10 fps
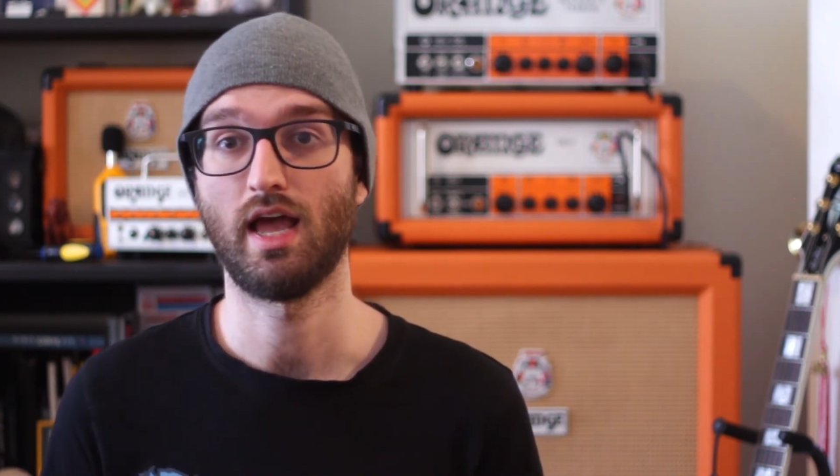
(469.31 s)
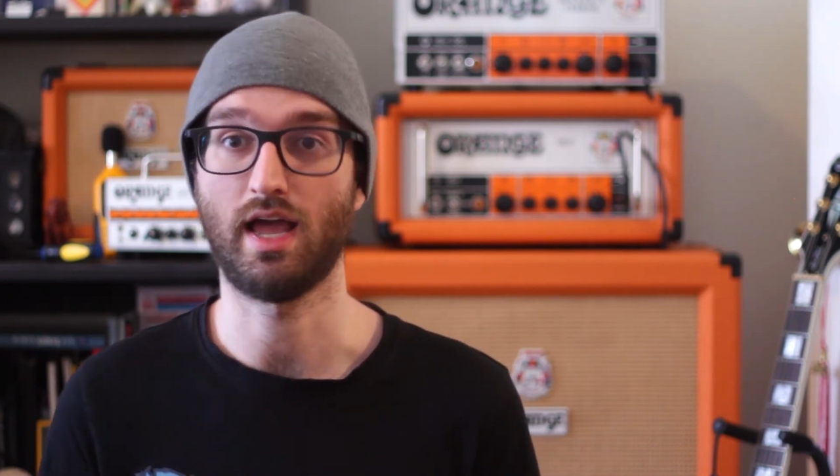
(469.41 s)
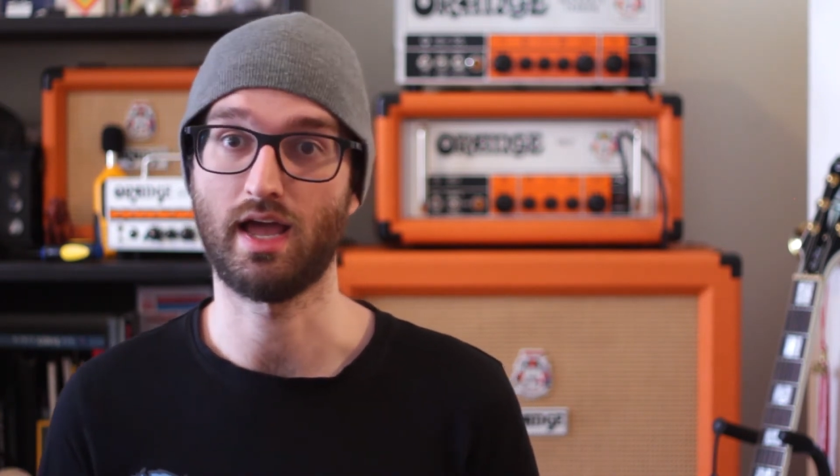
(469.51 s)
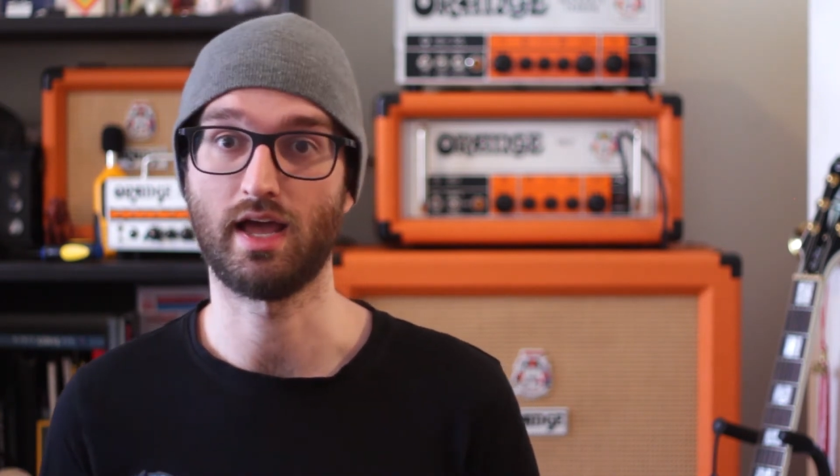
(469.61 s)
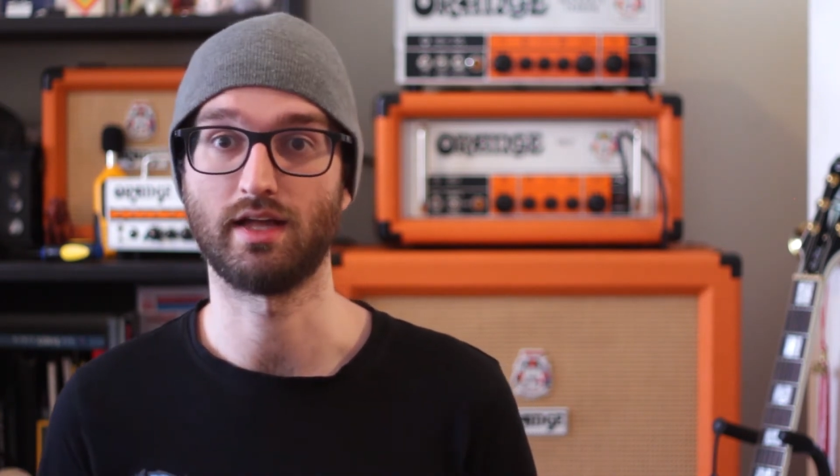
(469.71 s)

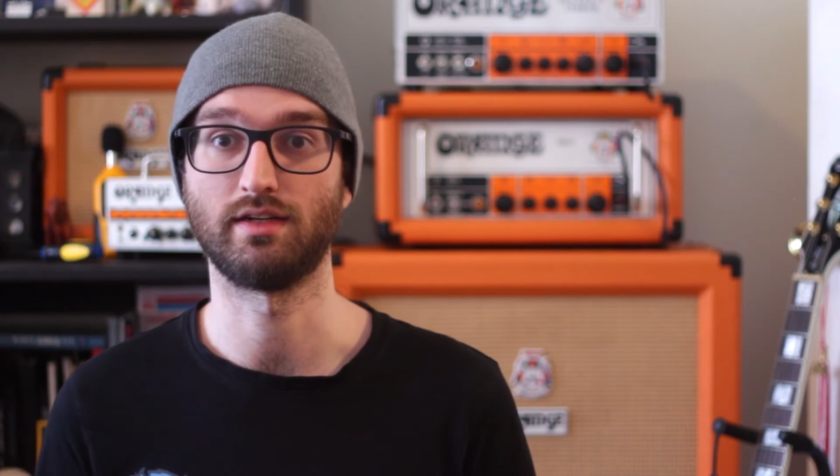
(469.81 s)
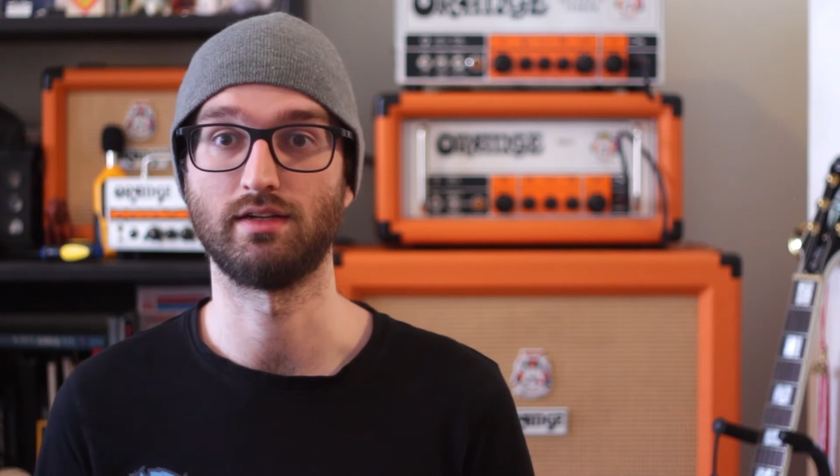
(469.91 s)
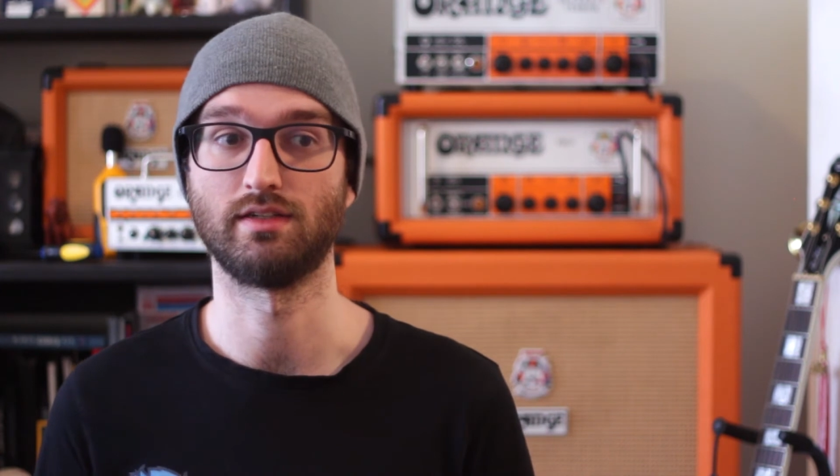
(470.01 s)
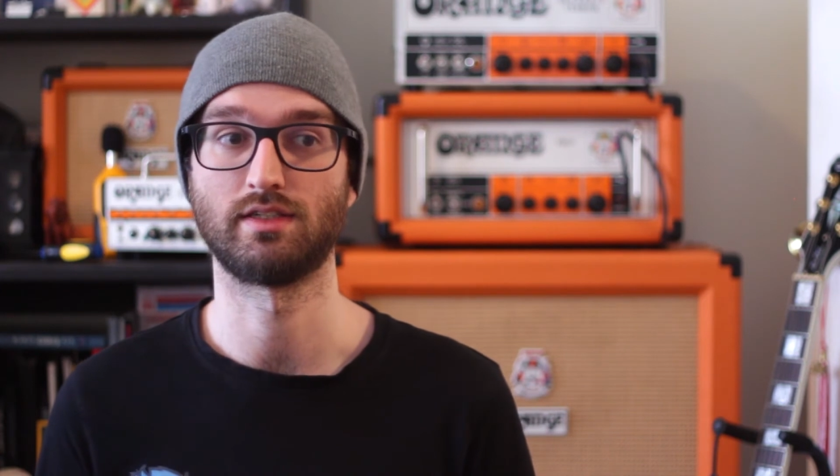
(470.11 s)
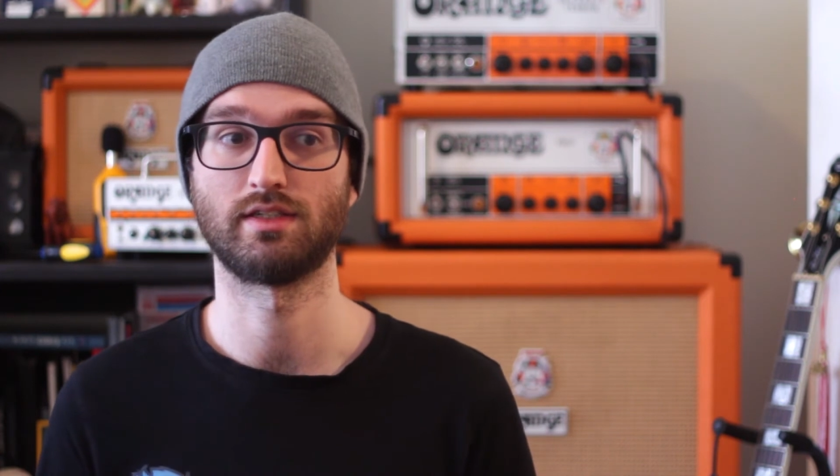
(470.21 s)

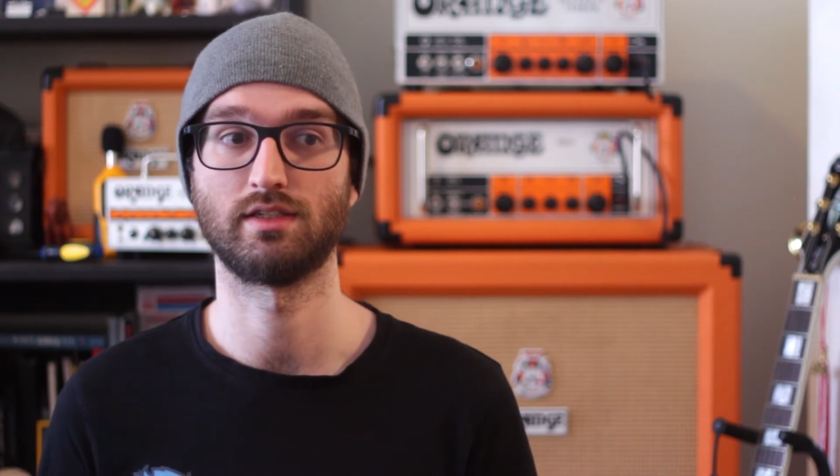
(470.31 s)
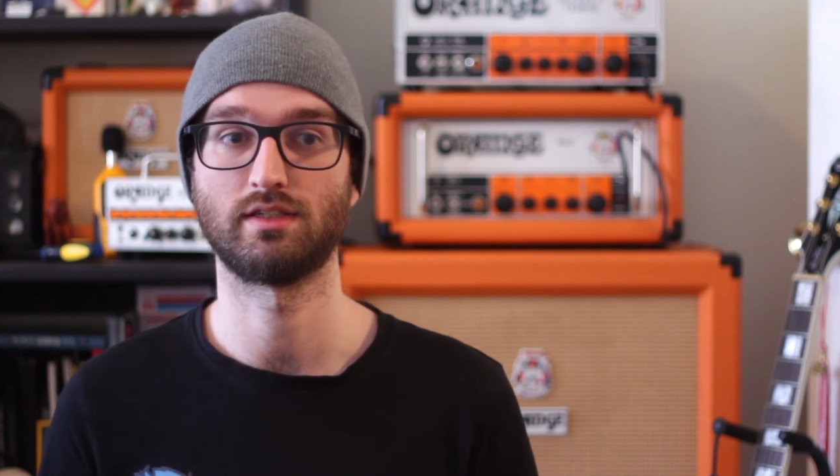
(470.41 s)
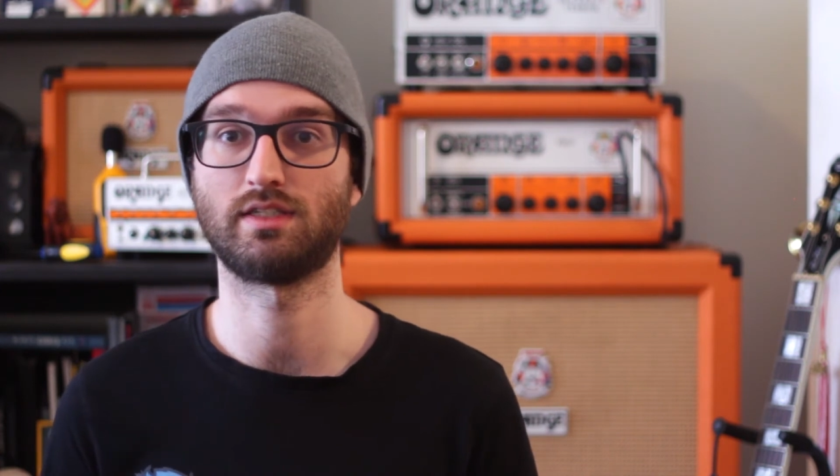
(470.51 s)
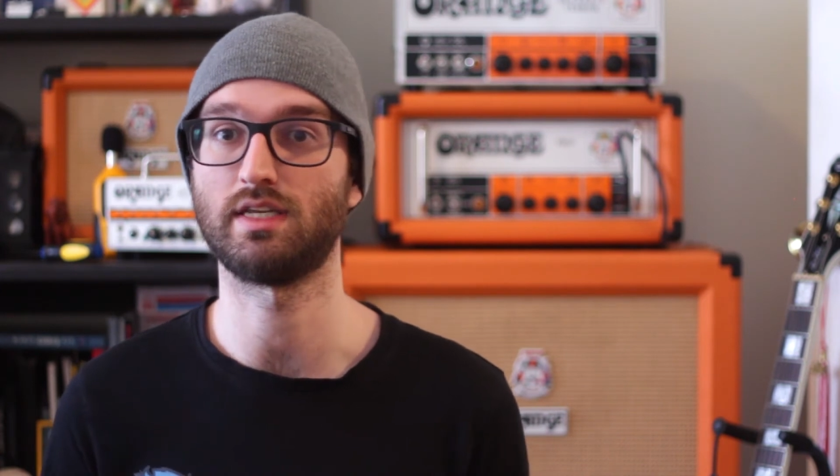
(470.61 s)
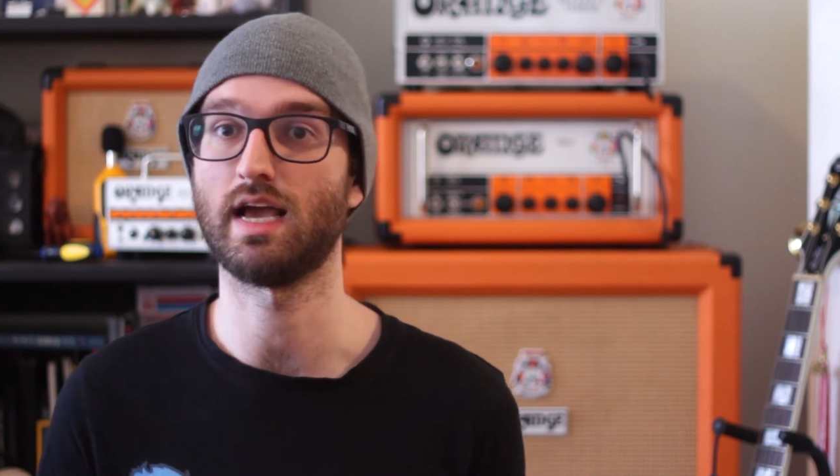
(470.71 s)
and
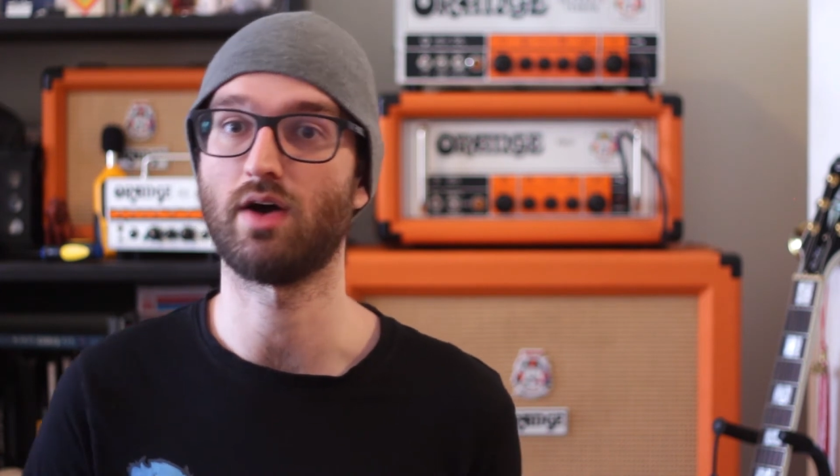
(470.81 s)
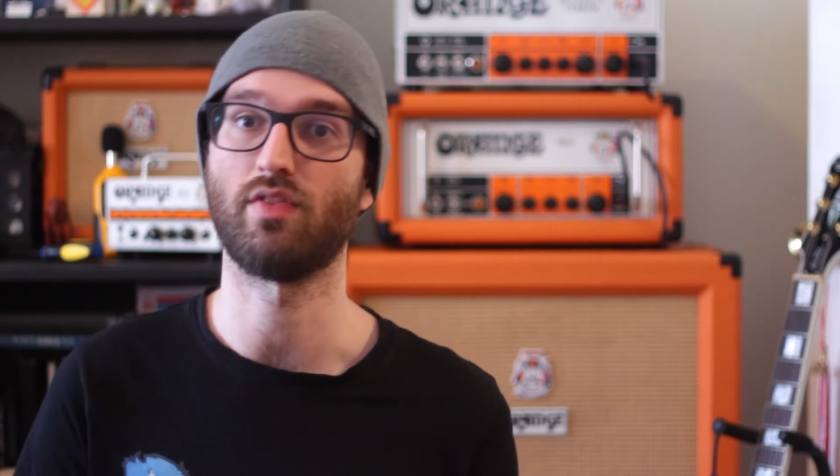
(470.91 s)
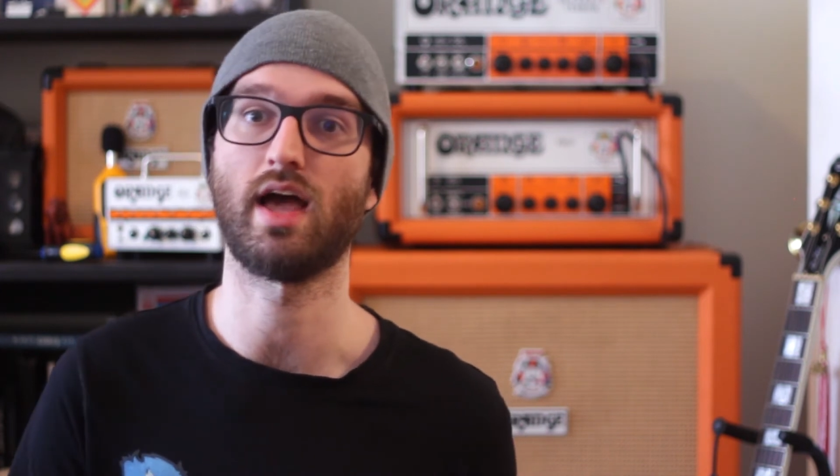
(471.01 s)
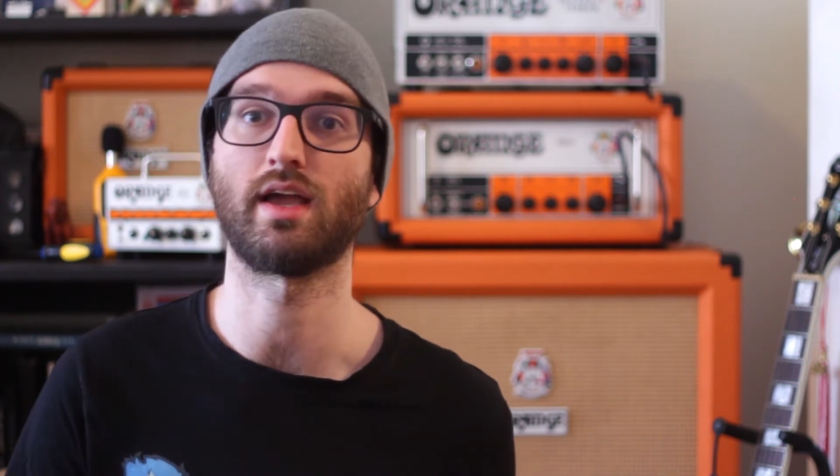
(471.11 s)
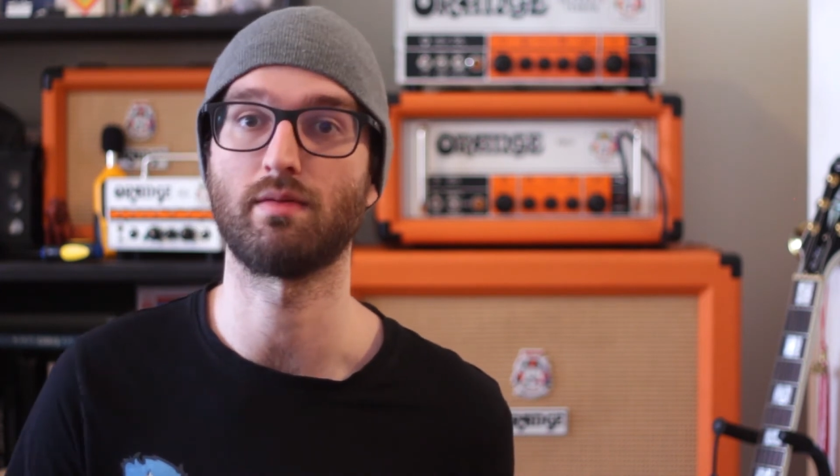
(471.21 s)
see how
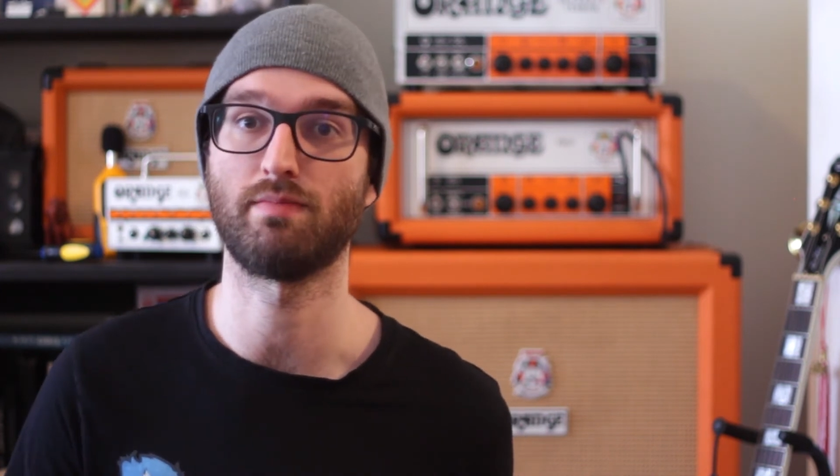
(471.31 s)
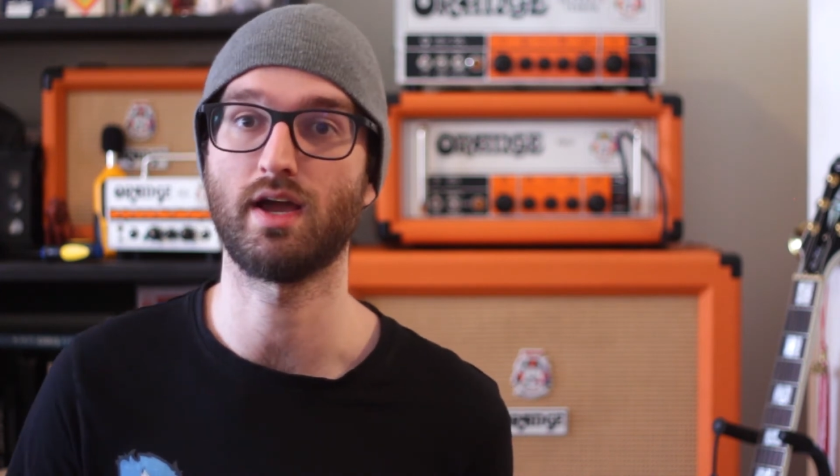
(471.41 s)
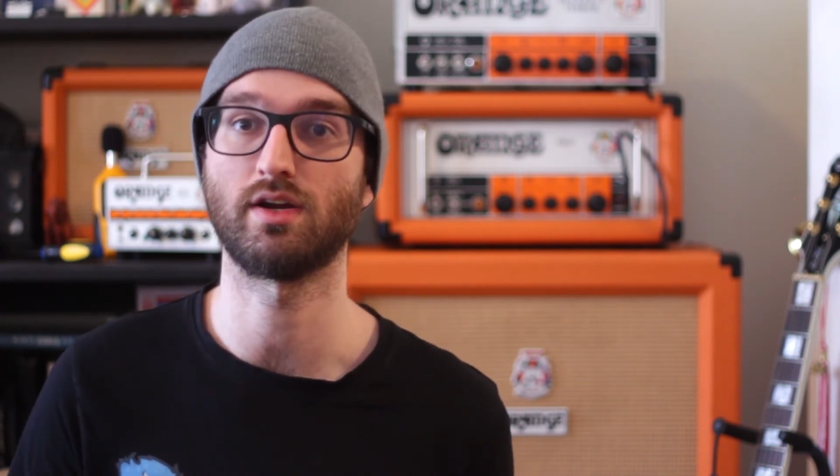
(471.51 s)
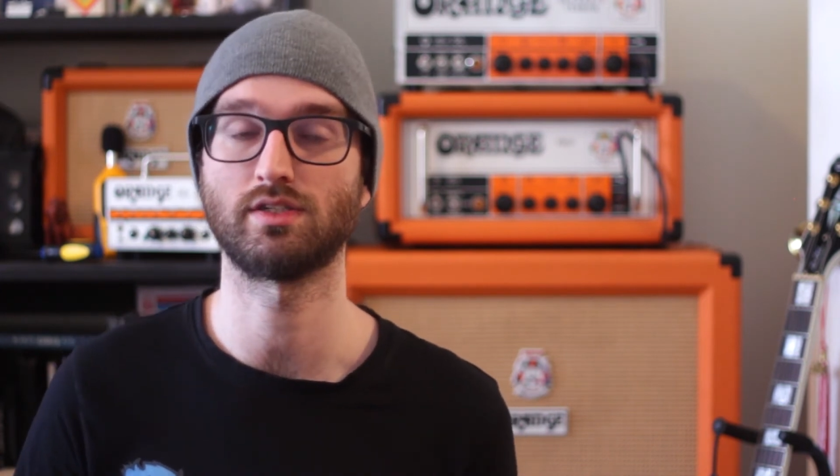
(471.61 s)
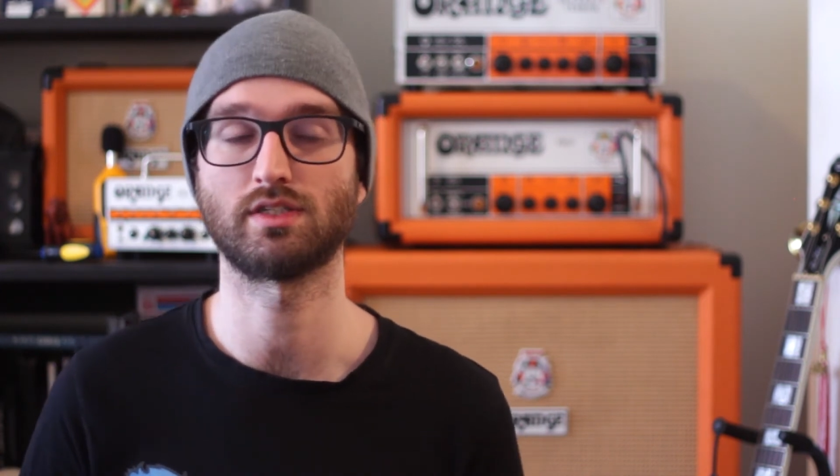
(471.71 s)
that
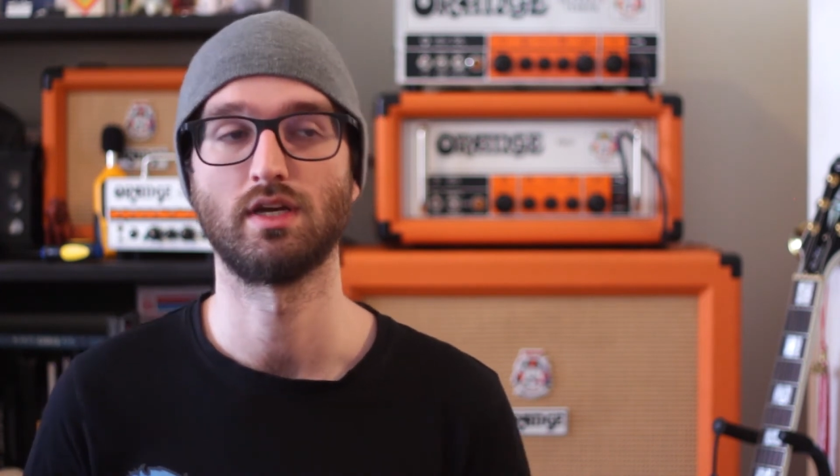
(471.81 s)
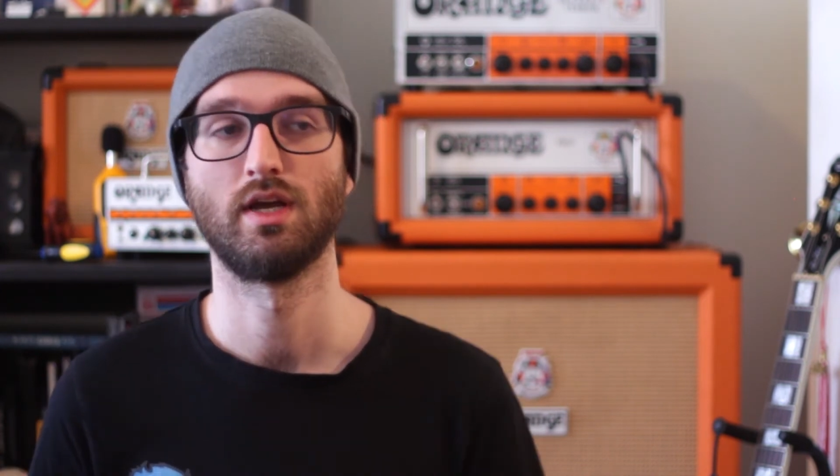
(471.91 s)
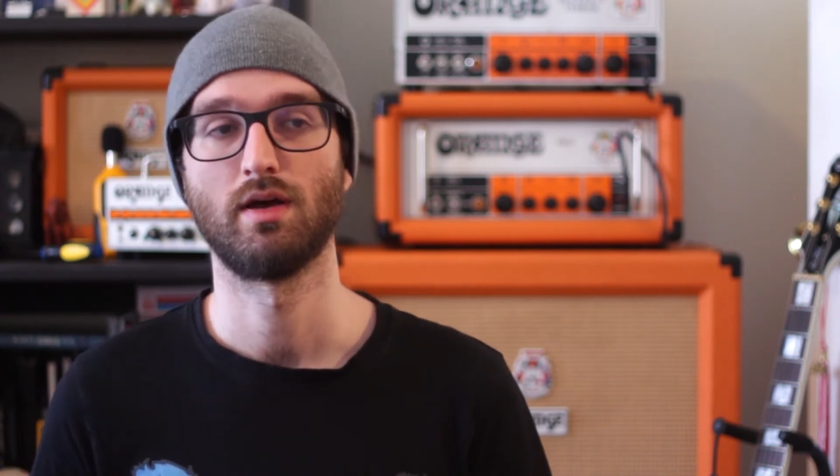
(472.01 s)
compares.